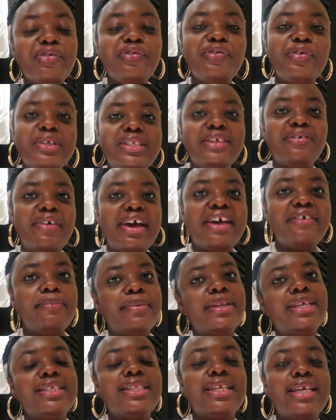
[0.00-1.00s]
45
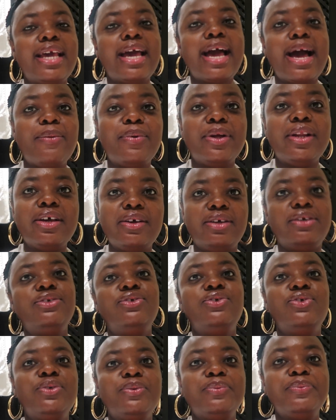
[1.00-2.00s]
minutes to get our
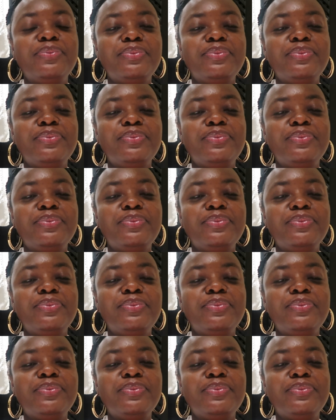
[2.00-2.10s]
luggage